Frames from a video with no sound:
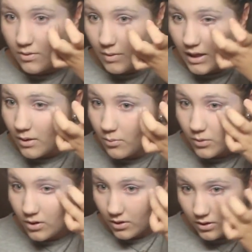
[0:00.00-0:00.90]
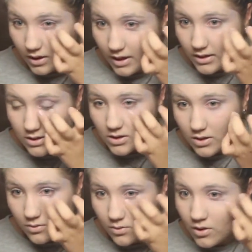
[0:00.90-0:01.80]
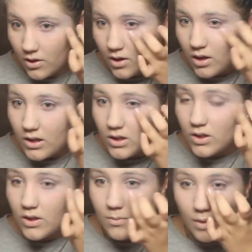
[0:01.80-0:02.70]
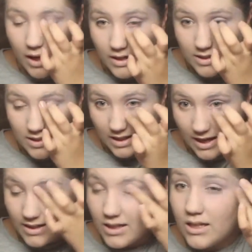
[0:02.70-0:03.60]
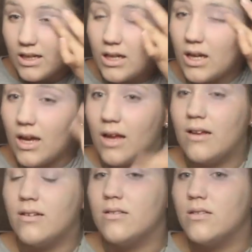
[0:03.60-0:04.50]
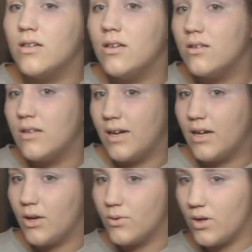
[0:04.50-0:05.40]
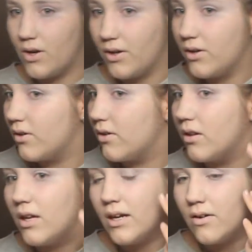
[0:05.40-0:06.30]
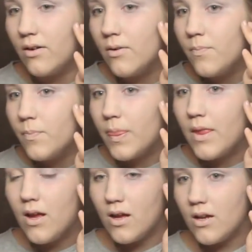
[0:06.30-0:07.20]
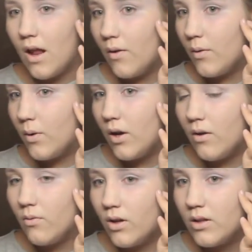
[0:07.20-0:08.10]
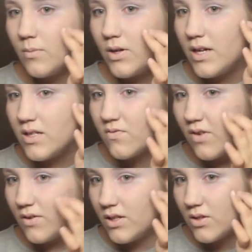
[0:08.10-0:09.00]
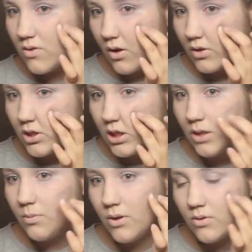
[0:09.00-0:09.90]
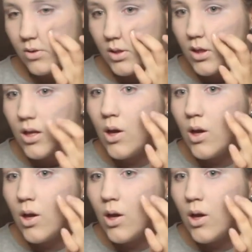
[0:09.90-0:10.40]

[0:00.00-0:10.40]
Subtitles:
makeup will look like. So you can apply this lightly and then go darker later. Now Voldemort has very strong cheekbones,